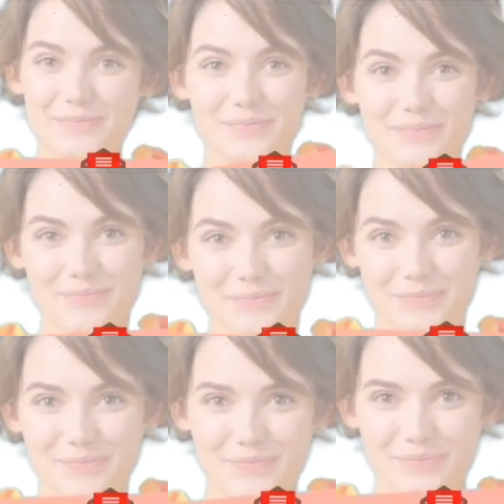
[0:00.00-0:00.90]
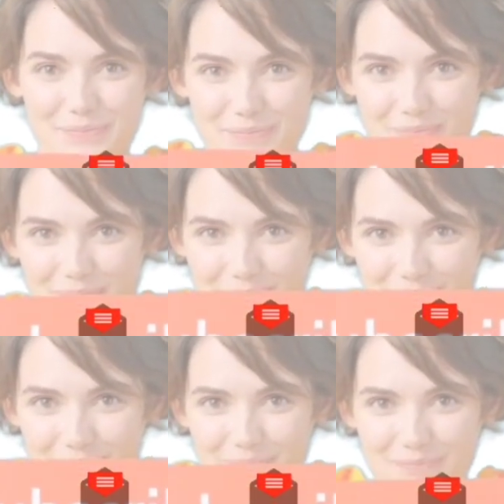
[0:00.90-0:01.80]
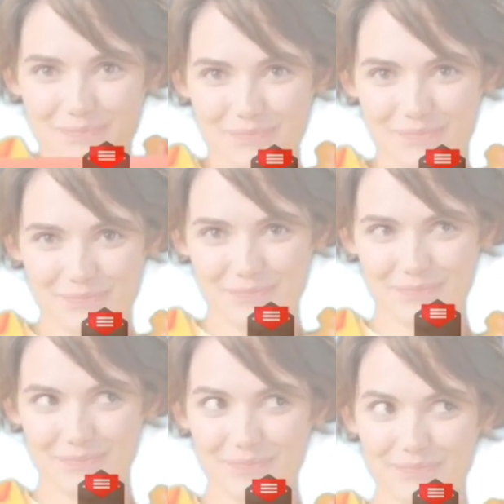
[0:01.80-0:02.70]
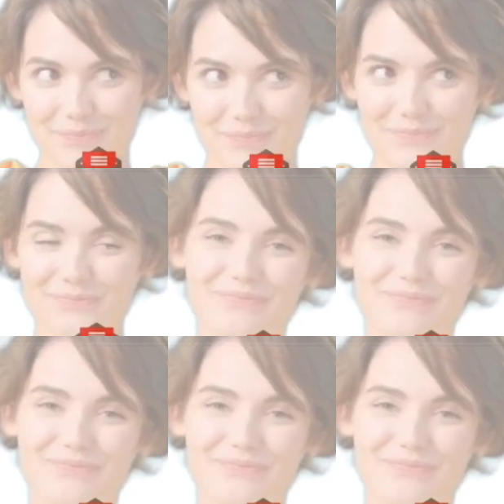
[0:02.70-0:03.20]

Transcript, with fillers: Now we have to now log in with your email